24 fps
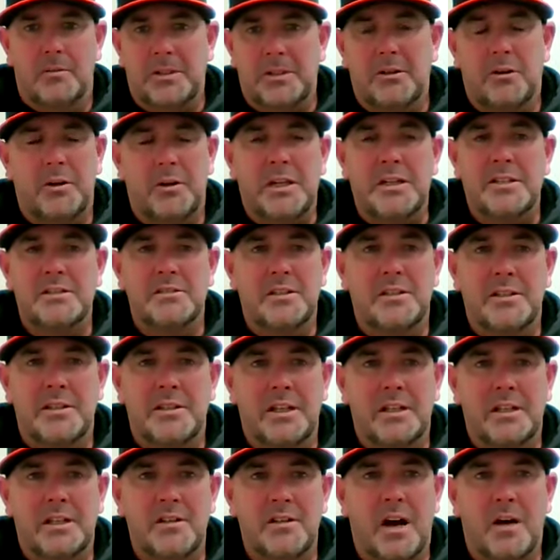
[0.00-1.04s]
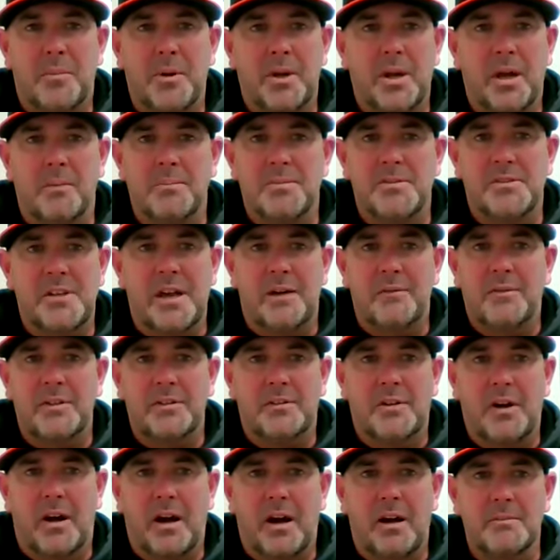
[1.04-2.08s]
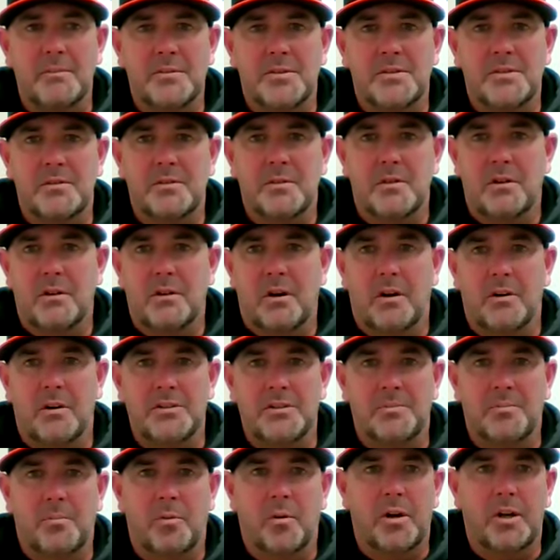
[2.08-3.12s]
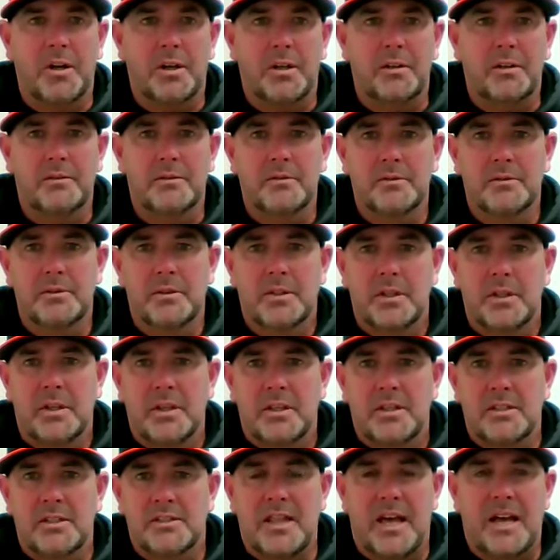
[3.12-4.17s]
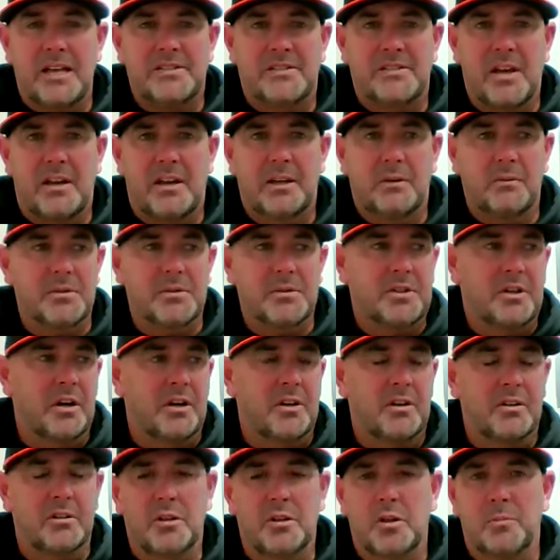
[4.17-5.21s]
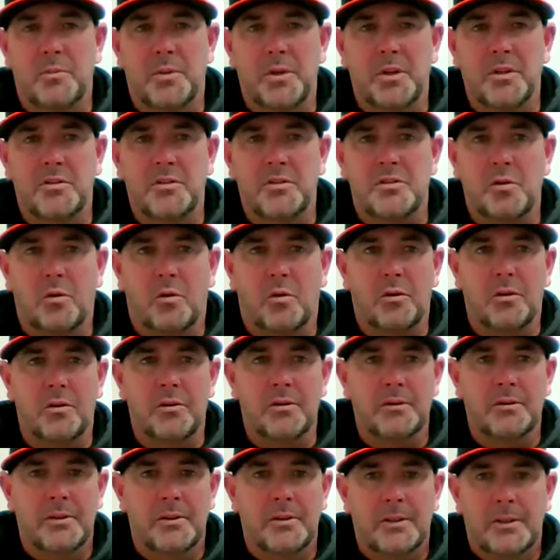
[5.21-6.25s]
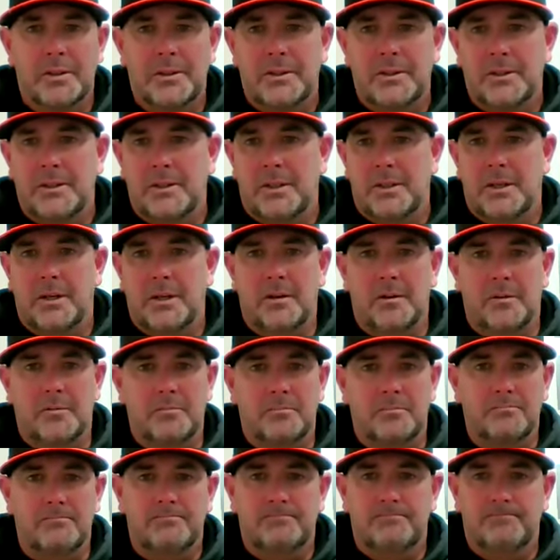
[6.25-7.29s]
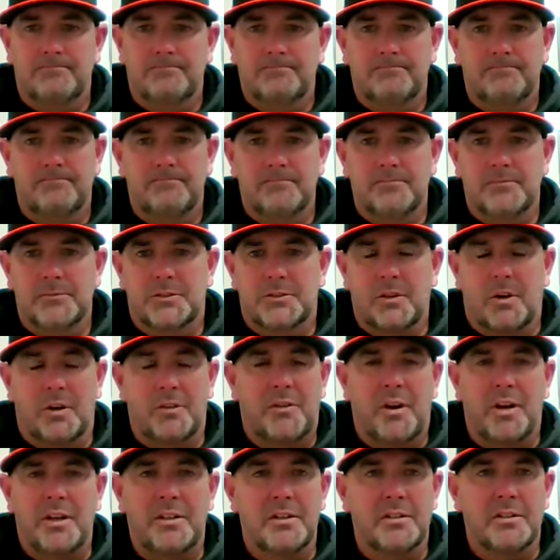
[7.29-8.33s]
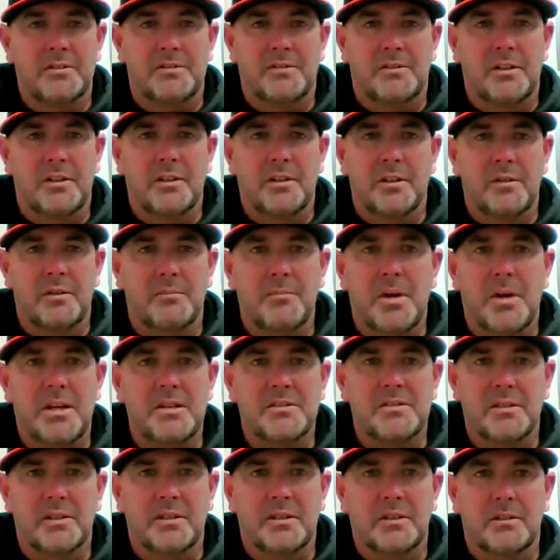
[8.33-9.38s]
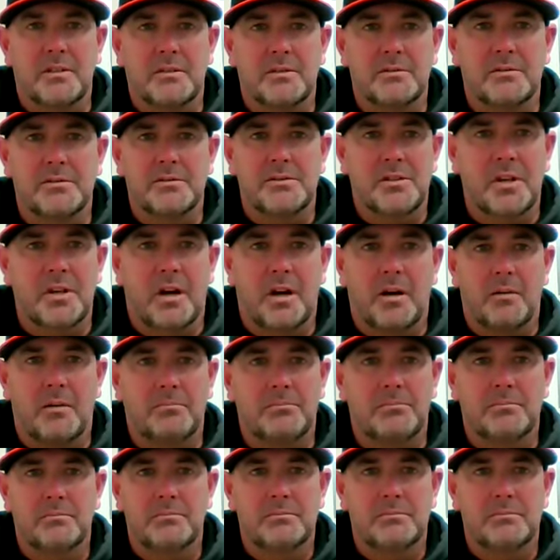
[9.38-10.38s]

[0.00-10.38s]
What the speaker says: You know, he had not been up seven times all spring. His last outing was cut a little bit short. So I thought he just did an amazing job.